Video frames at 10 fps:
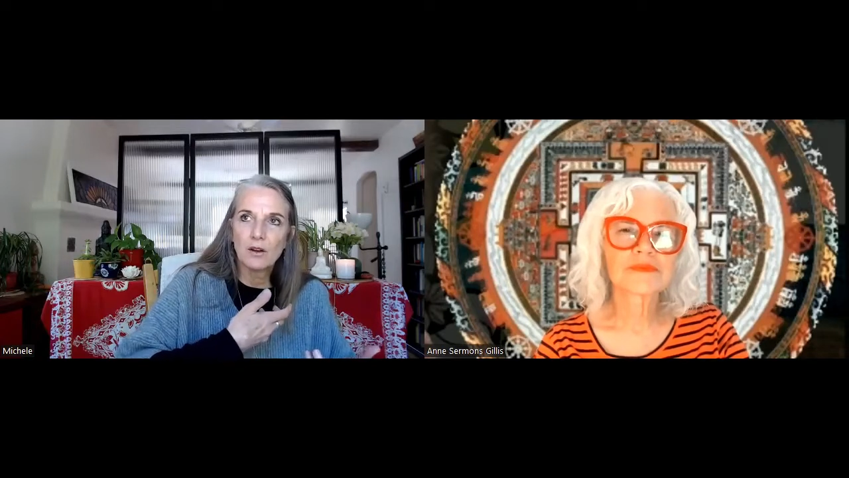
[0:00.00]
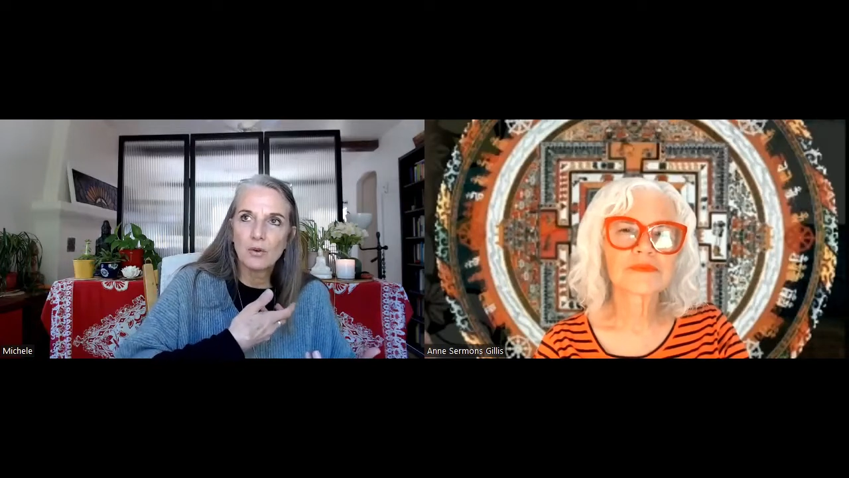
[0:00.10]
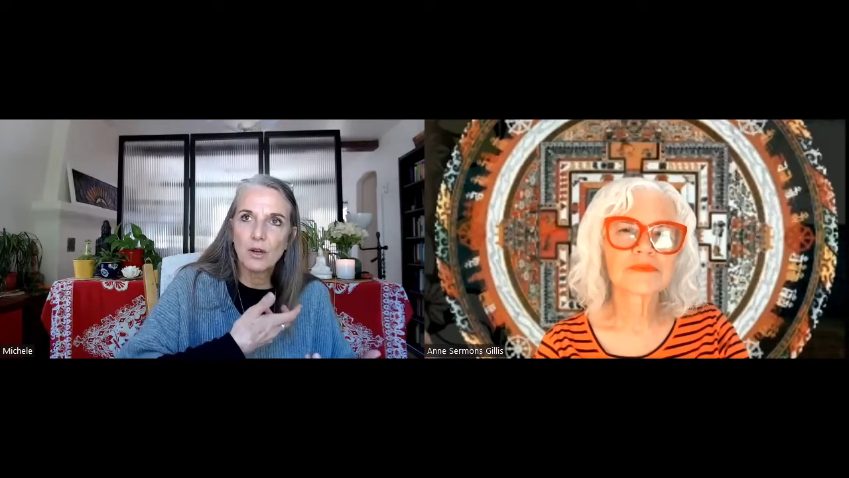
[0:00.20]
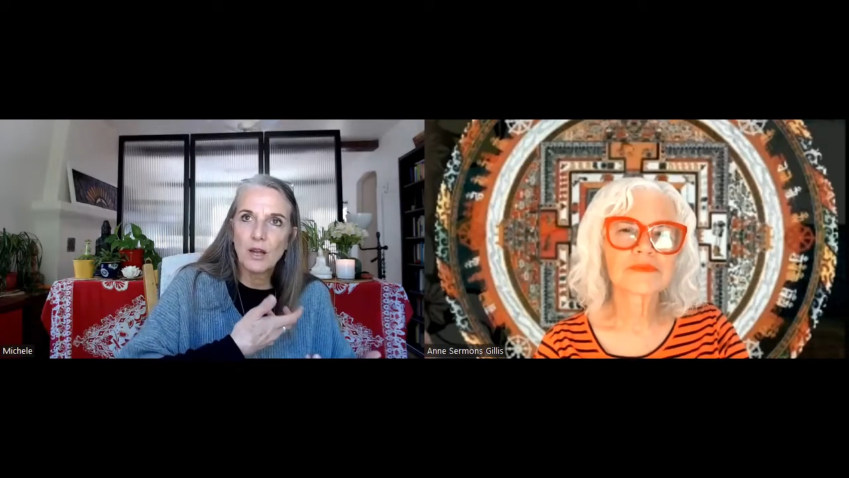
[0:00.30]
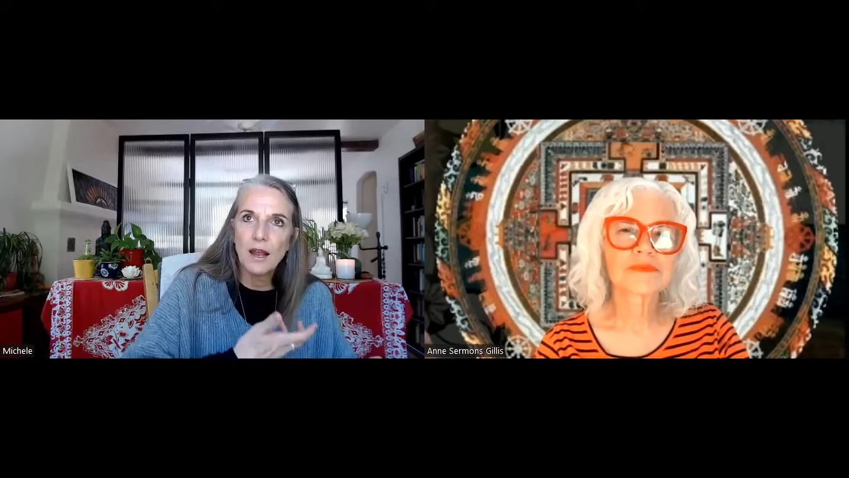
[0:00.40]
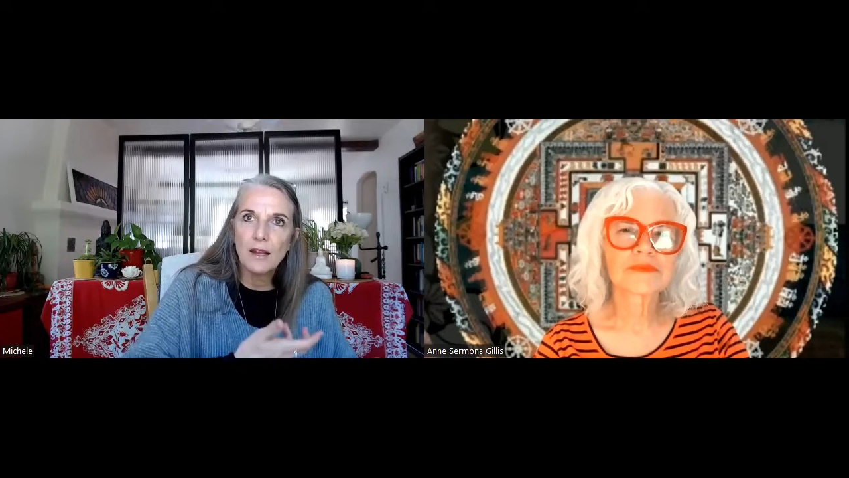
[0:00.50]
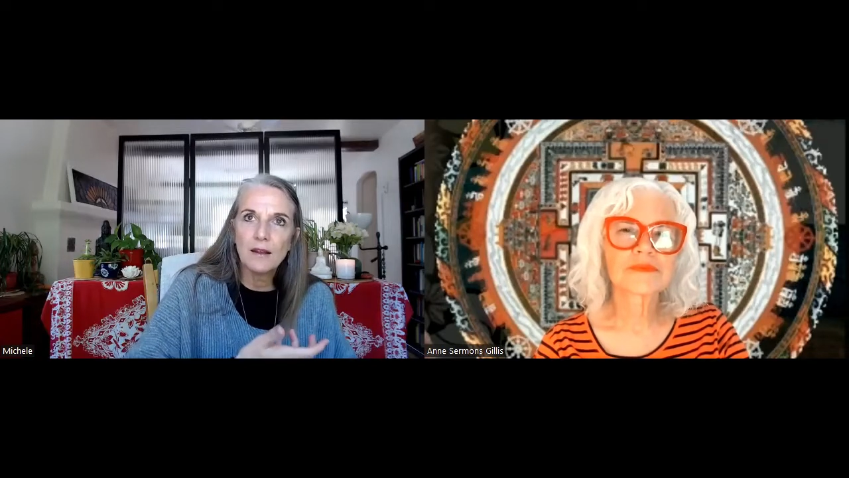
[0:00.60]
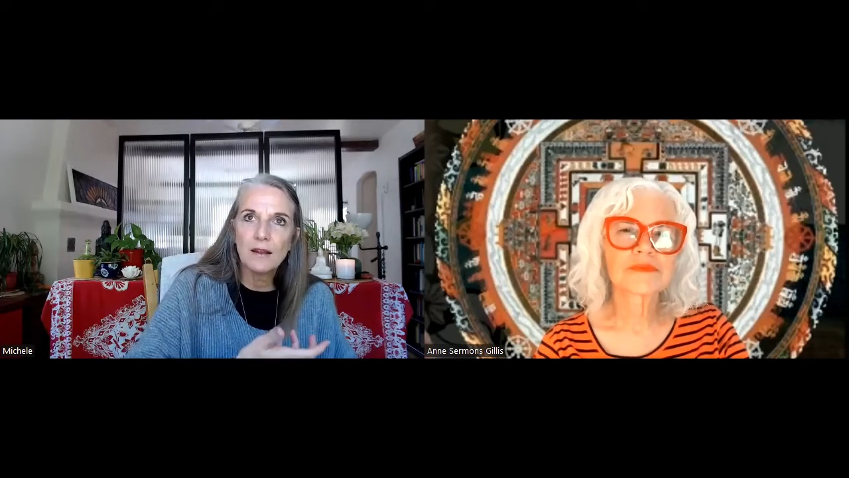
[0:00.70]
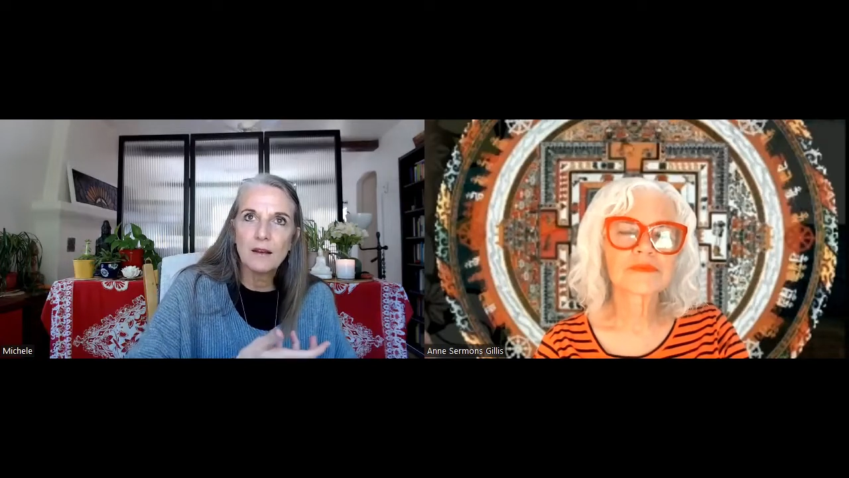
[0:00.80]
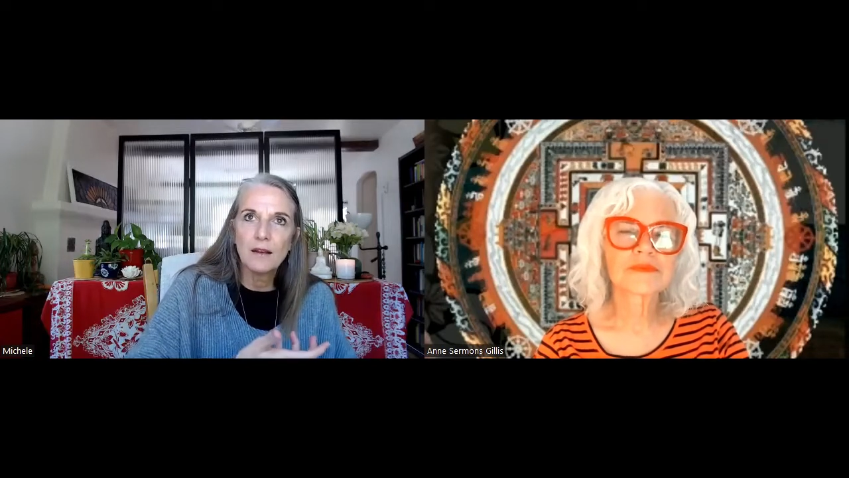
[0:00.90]

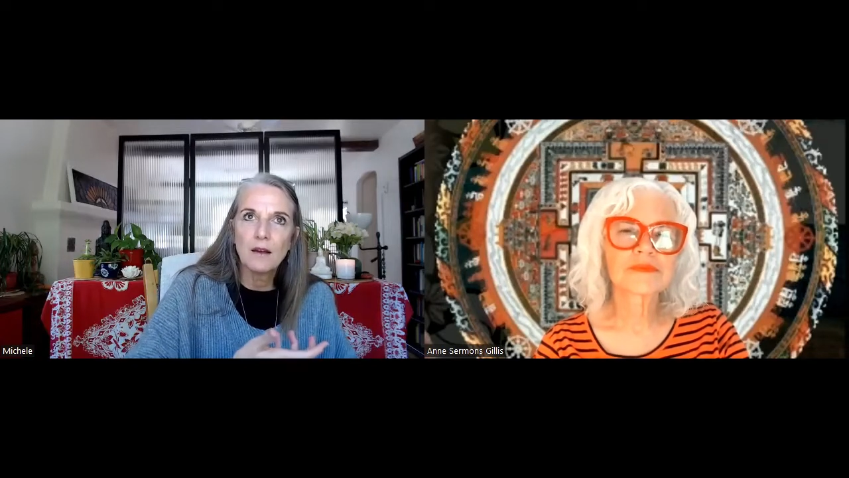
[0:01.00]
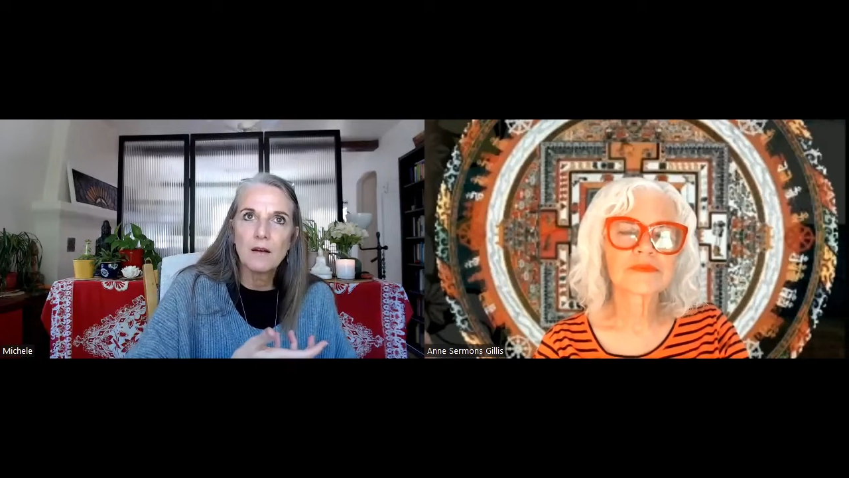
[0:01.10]
created